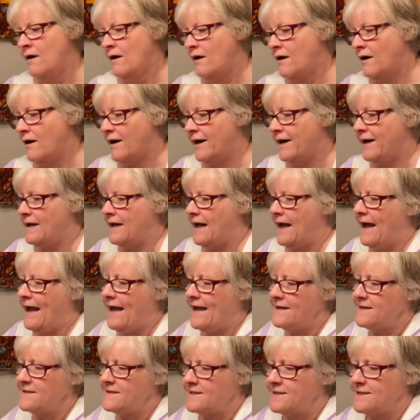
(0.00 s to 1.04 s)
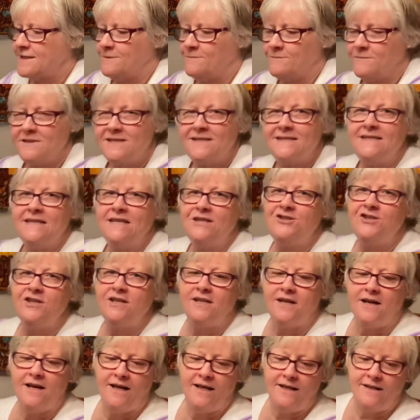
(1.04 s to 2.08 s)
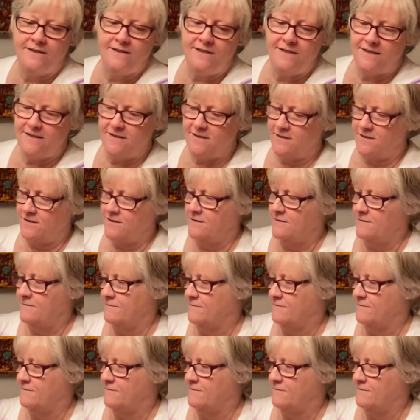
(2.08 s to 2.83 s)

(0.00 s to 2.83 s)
All right, I had some Stitchy Kindness.